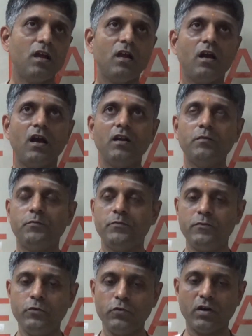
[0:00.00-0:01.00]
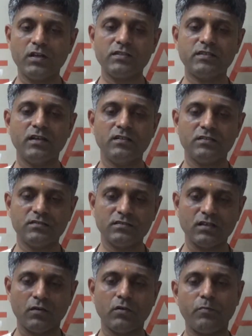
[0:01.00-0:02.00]
And do you understand, this is
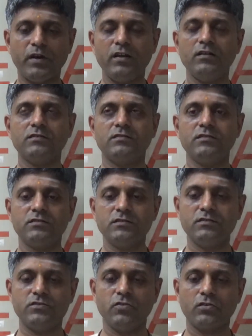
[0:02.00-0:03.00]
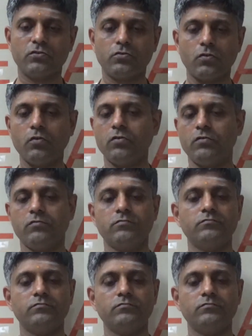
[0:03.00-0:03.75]
our palace, this is your throne.